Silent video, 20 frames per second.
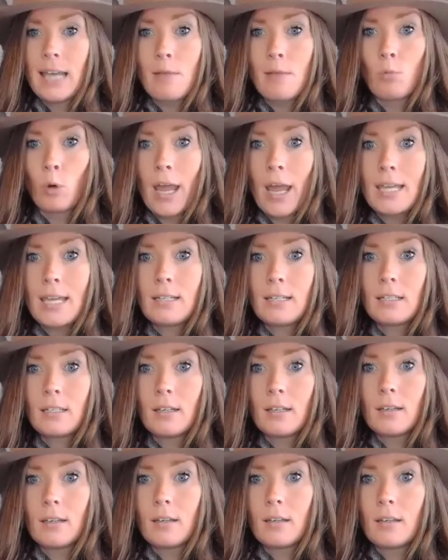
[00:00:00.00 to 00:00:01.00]
right
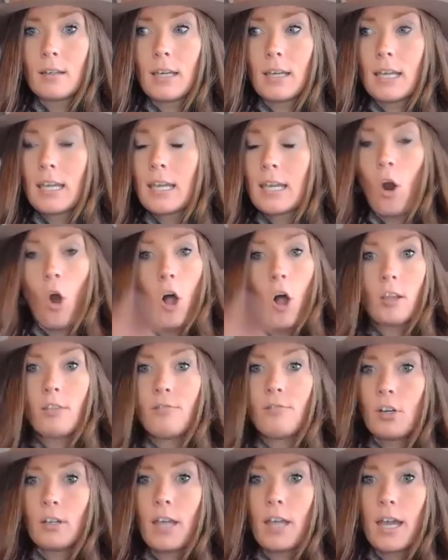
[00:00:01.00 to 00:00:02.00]
in all of
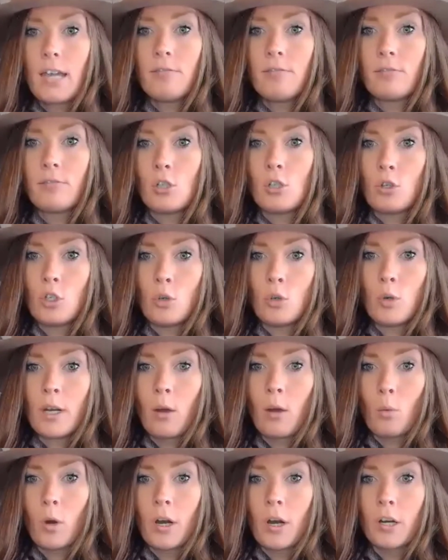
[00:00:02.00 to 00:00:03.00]
your life? Do you do it
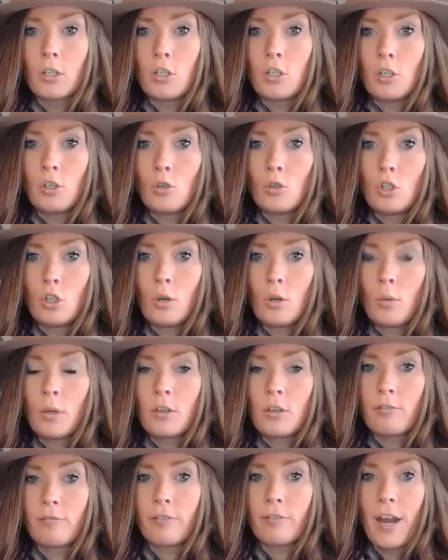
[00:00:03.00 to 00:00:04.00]
at work? Do you do it with
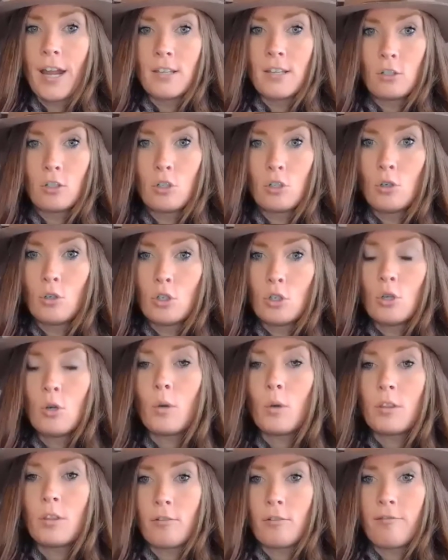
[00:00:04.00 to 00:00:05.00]
your friends? Do you do it
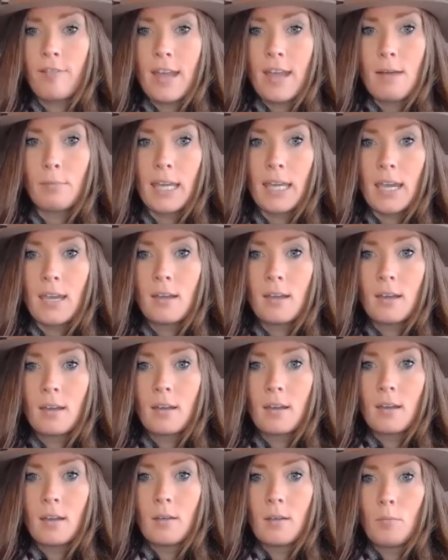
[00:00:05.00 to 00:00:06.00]
with your family?
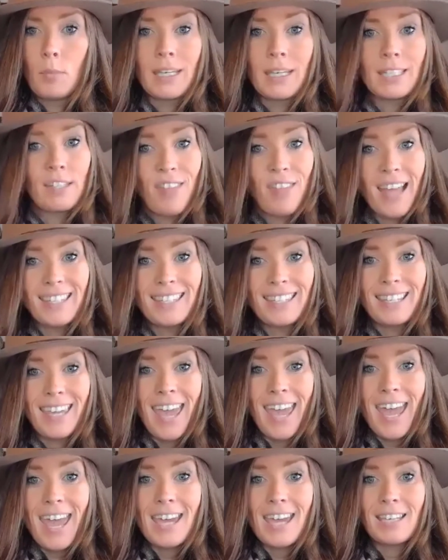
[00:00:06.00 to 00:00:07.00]
Because if that's the
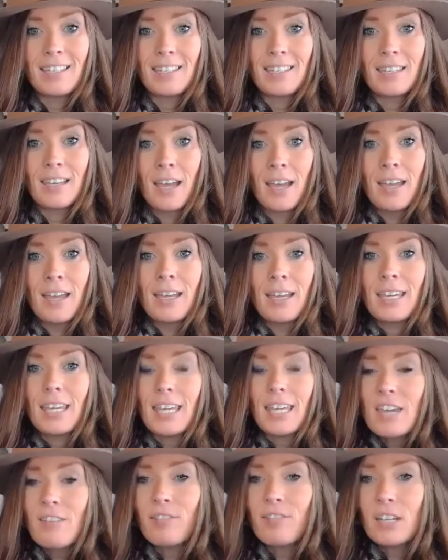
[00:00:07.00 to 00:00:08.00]
case,
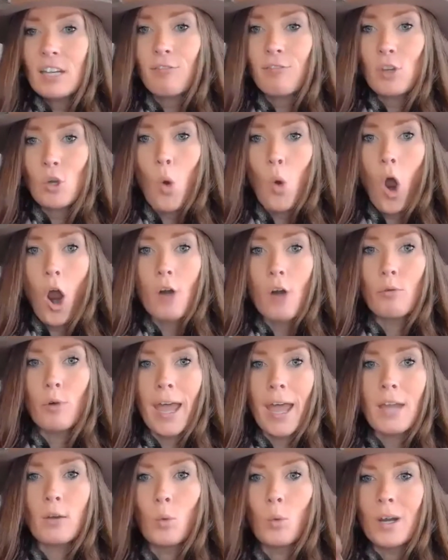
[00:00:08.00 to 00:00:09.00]
even if you are
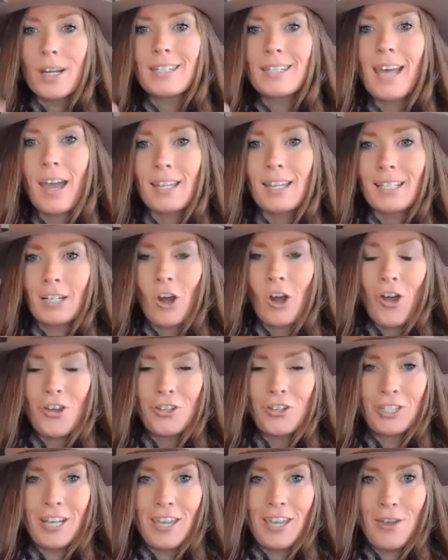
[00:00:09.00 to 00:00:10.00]
right, what is that
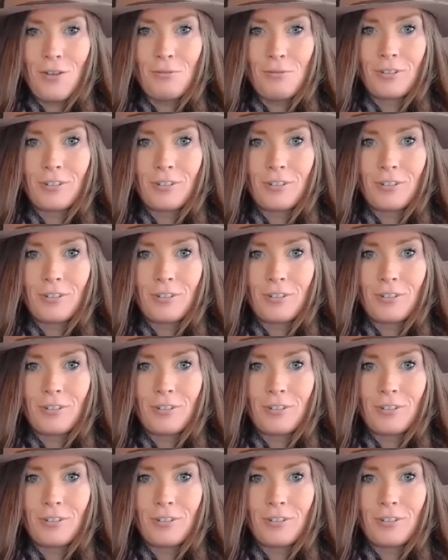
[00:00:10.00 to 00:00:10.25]
costing you?